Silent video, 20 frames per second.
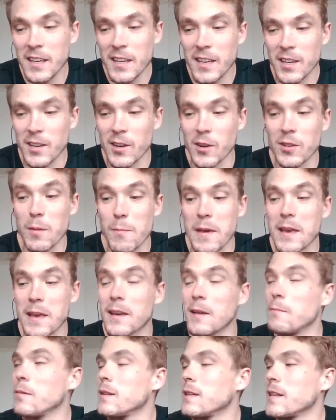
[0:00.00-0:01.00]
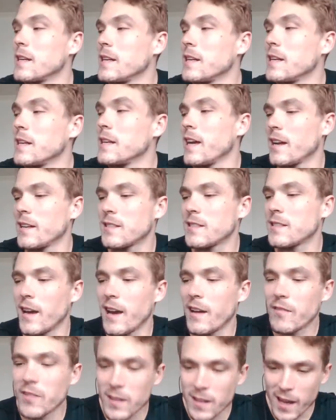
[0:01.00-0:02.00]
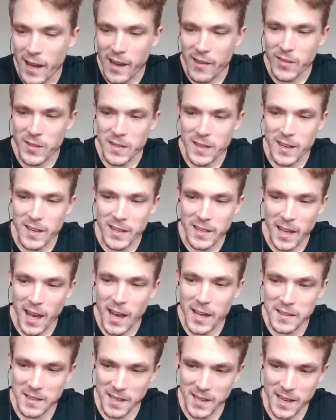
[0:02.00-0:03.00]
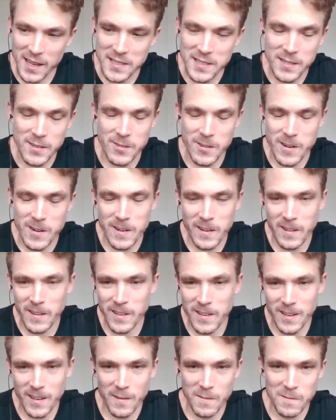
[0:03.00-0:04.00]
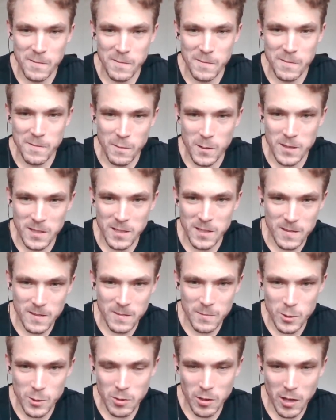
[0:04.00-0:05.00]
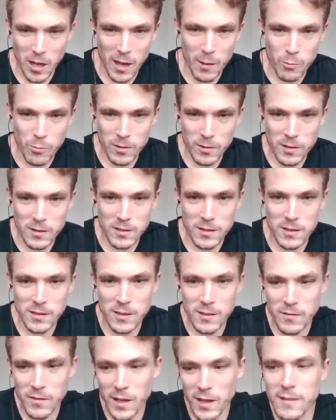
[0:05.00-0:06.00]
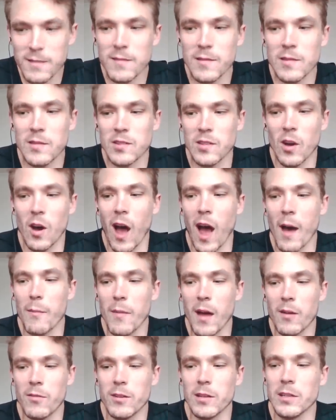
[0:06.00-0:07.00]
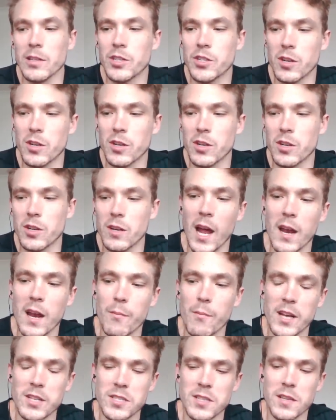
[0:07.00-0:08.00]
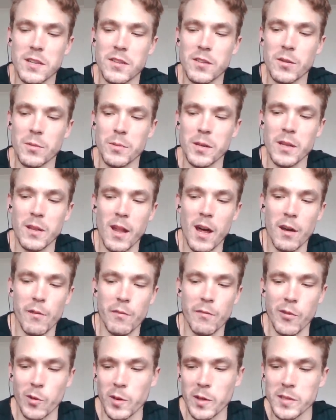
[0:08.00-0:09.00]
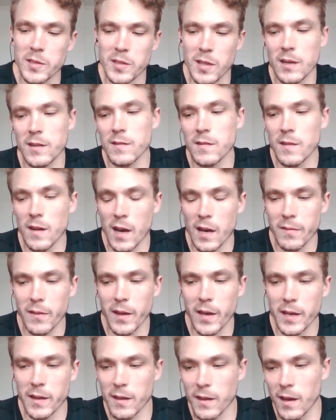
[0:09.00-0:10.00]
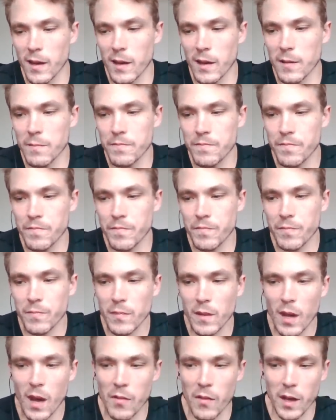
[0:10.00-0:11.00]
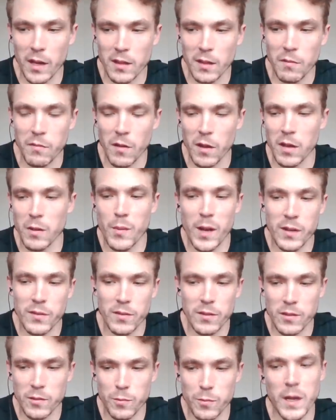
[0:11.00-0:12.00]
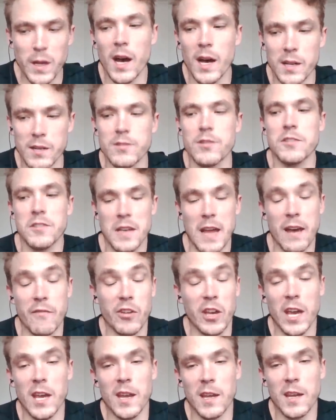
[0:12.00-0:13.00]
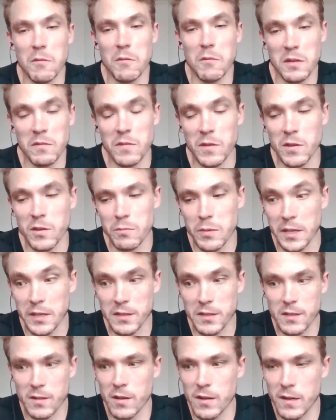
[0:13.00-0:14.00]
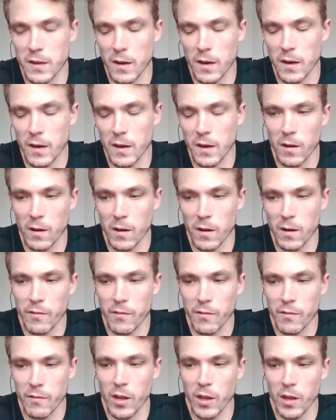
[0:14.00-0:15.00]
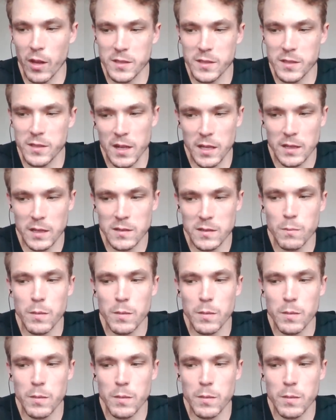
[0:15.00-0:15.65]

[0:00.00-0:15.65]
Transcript: You know, to be completely honest, I haven't I haven't uh, gotten the itinerary of, of what the what the camp will consist of yet. So mm-hmm. I'm not really sure, but I'd imagine that there will be a lot of focus on on like. Uh, Unlike the fundamentals behind just navigating a big field, because there are, are a lot of elements that I think some